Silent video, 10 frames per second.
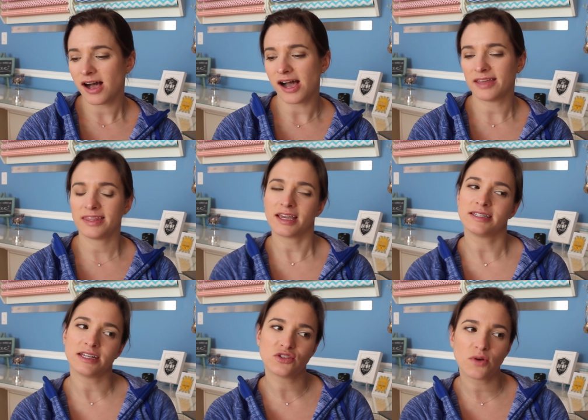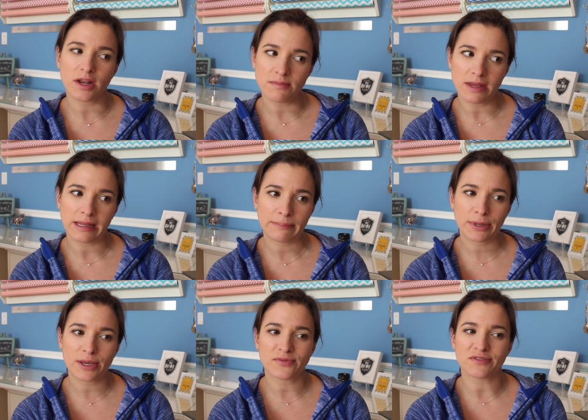Uh, I think I did a 20 minute
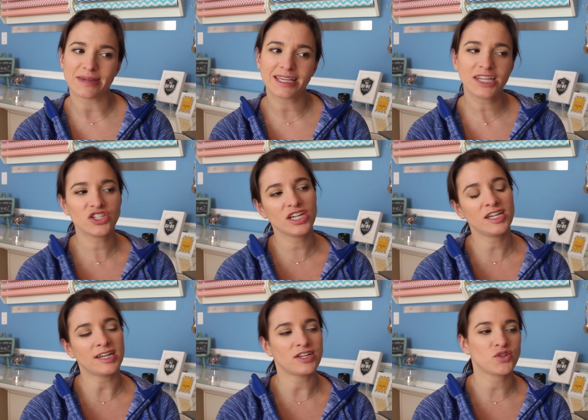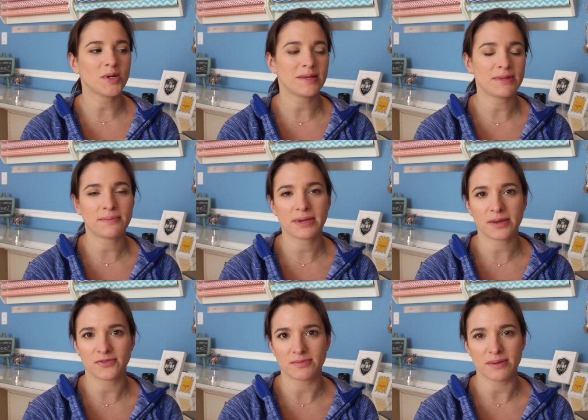pickup for my kitchen and a 20 minute
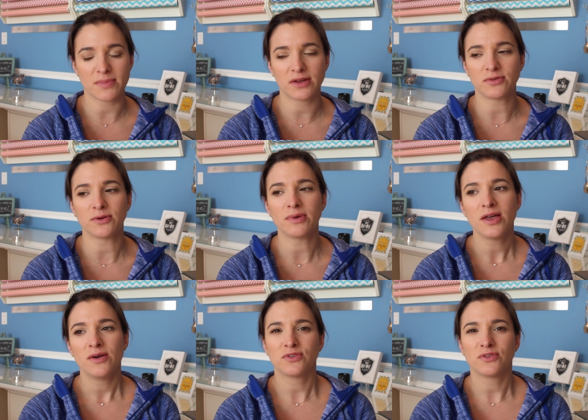pickup for my mudroom,